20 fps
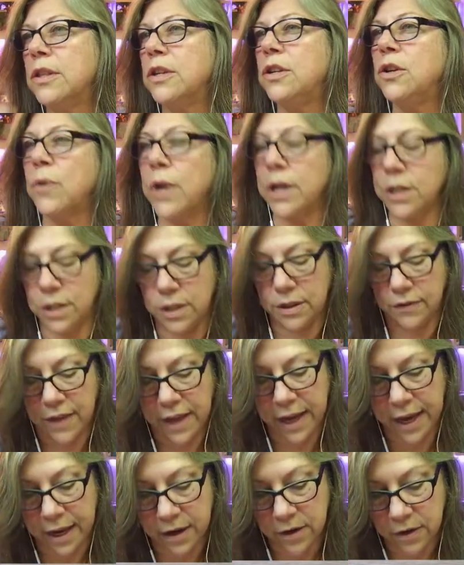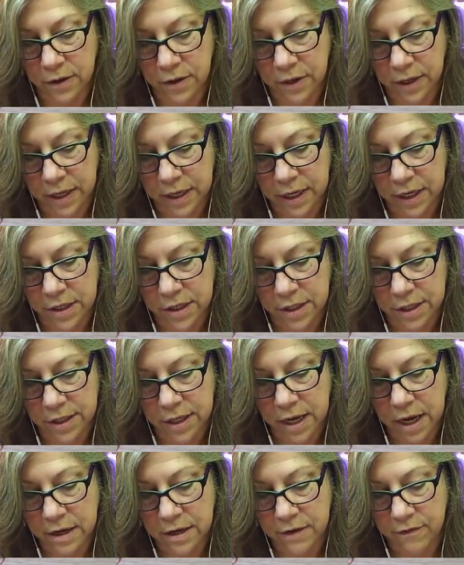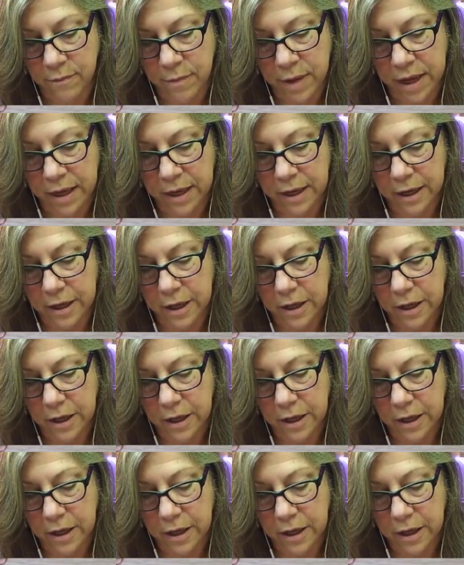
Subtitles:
direction of the handle and I just kind of make